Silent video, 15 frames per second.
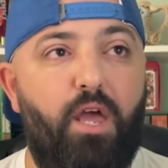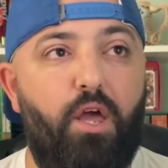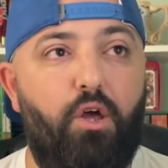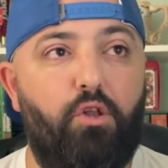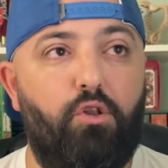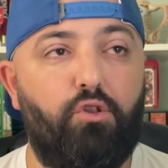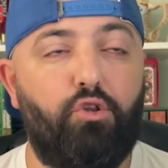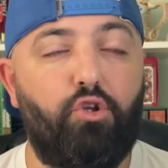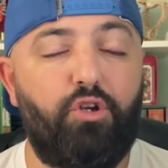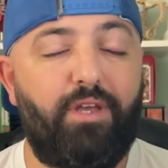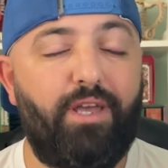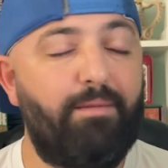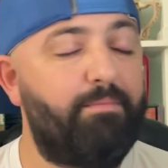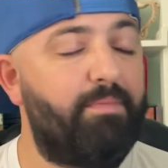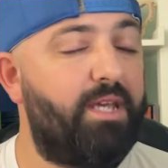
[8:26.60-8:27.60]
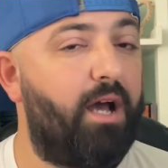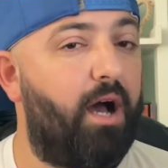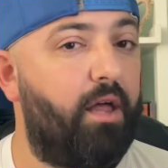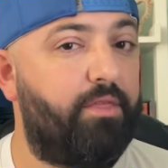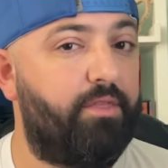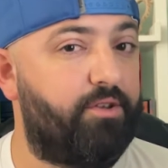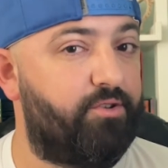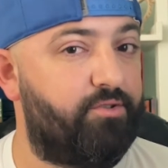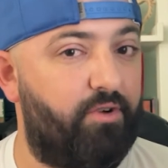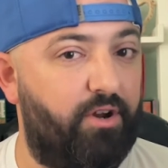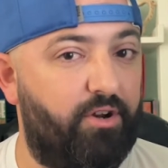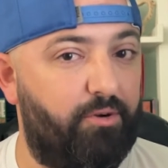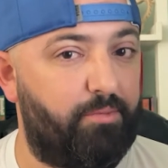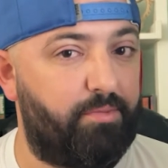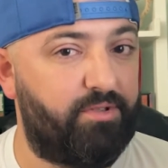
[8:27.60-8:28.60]
Looking beyond the
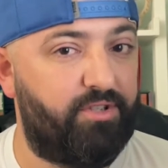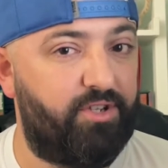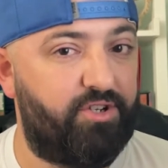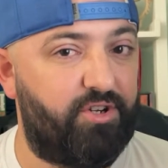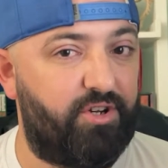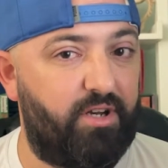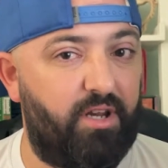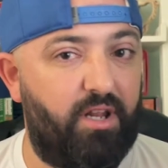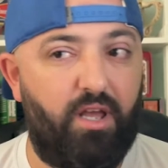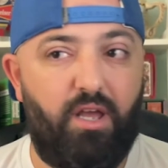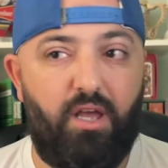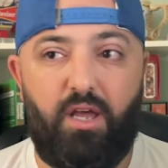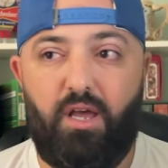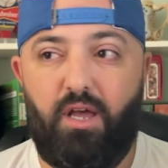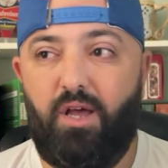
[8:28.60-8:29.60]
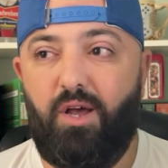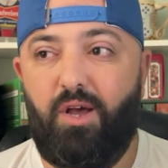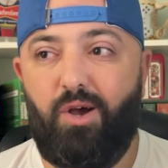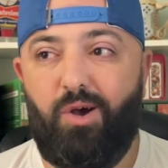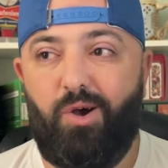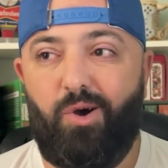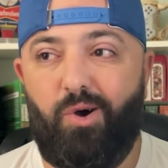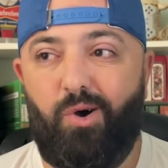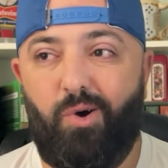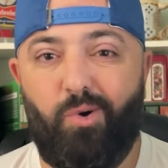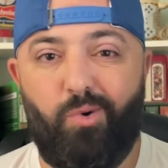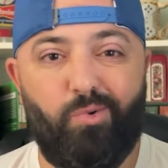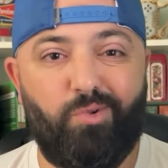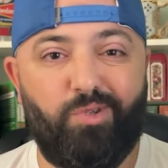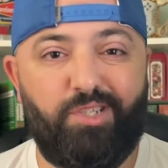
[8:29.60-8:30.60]
striker position,
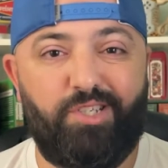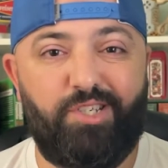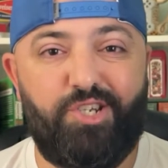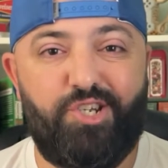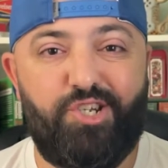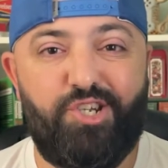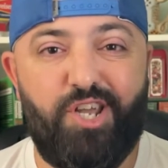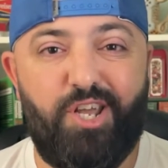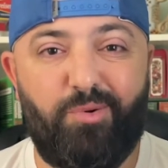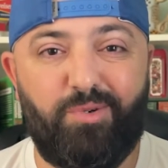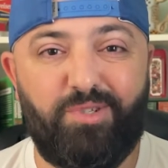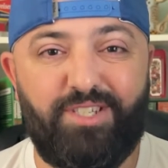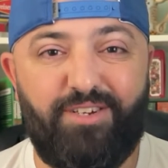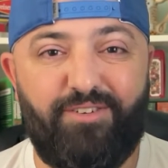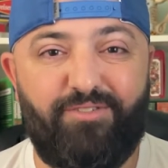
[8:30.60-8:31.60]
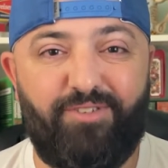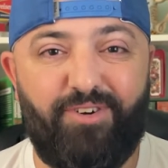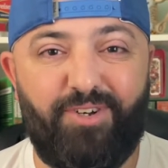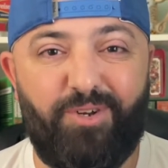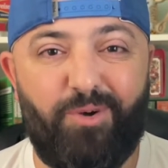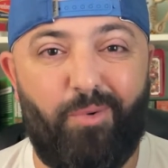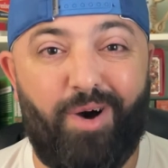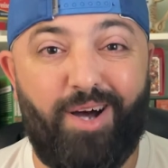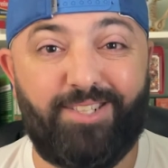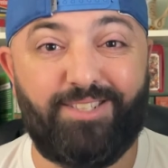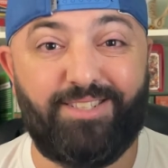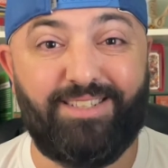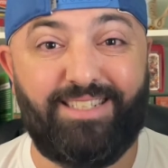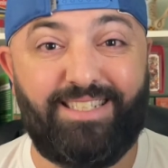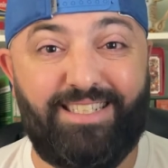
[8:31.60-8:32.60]
holy shit, was it fun to watch
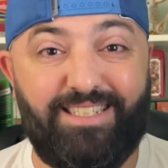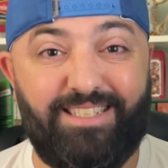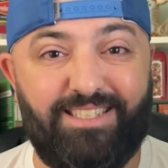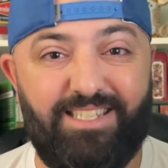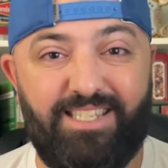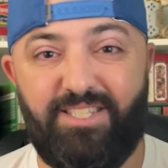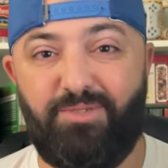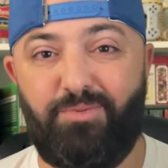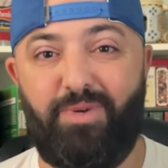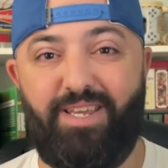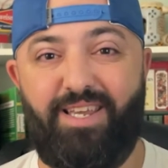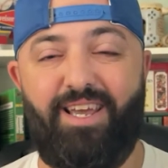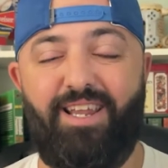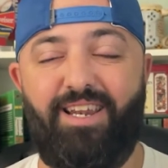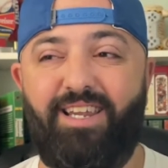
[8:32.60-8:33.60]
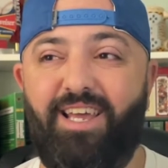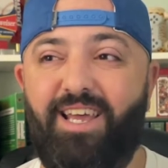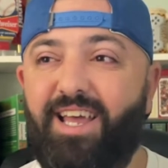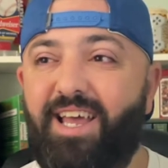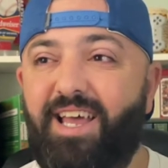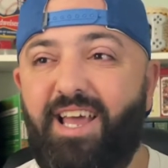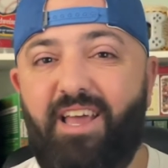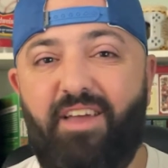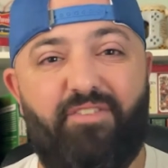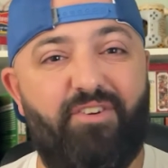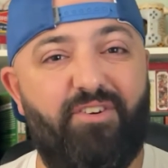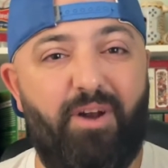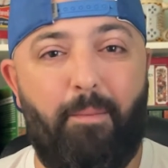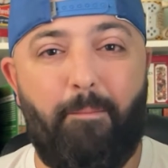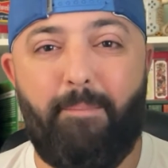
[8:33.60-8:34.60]
Leeds this weekend. If you're
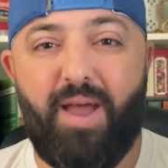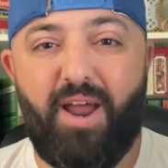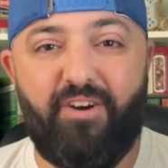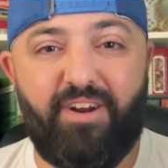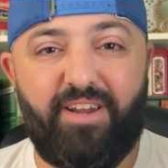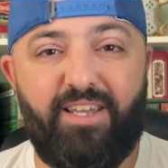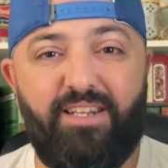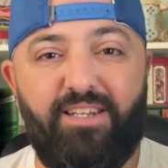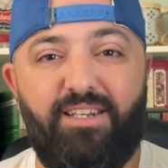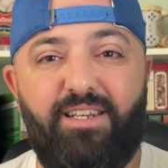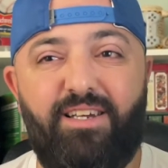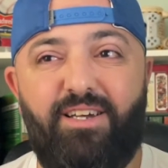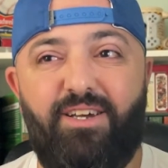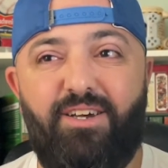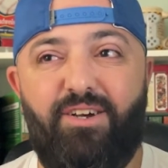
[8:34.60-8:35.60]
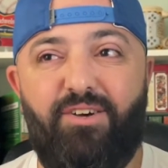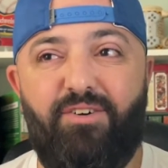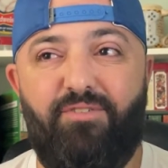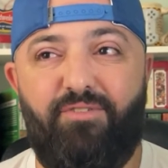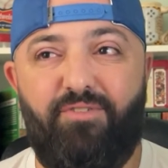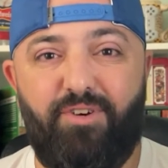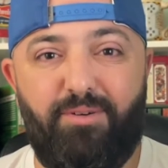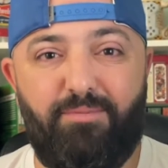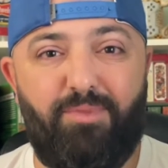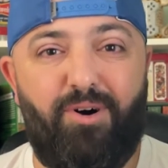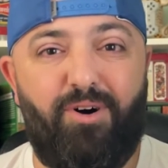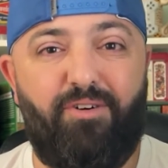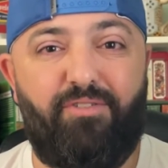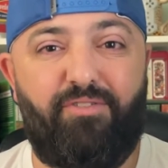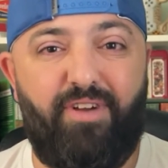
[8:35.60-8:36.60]
an American
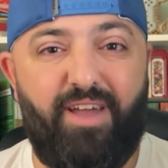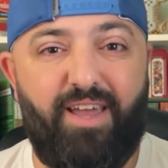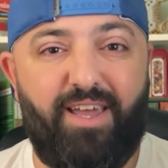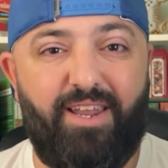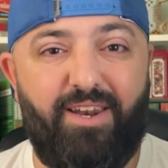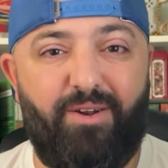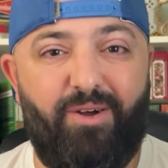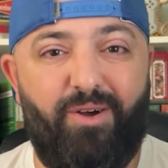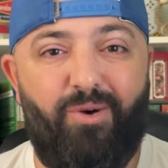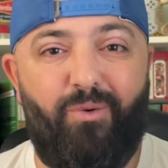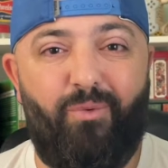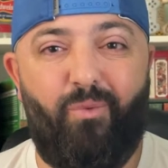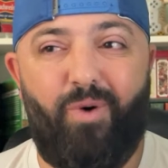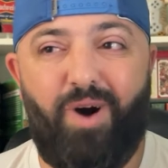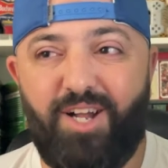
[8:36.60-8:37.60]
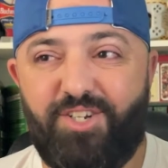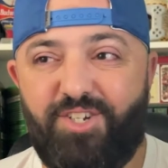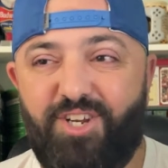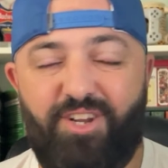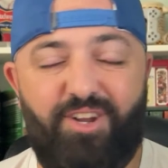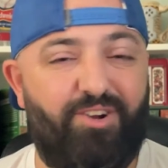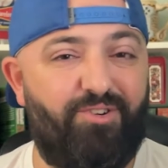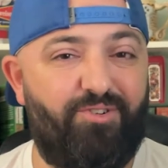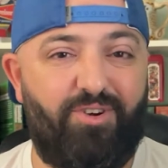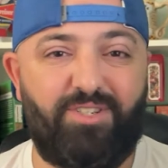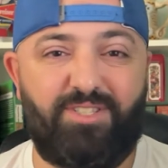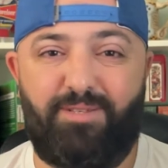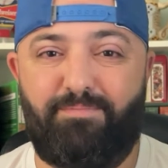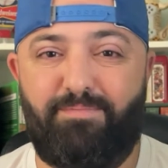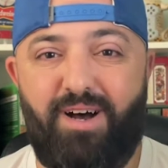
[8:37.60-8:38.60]
football fan watching across
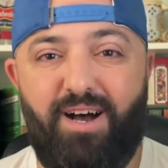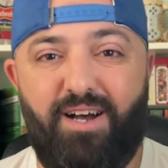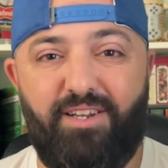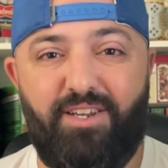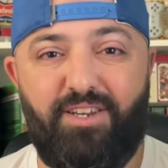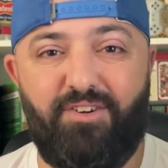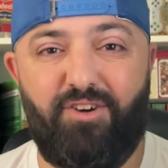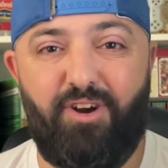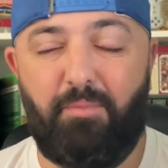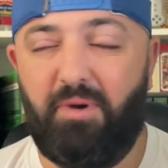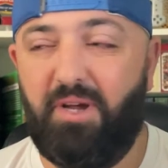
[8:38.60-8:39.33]
the pond in Europe,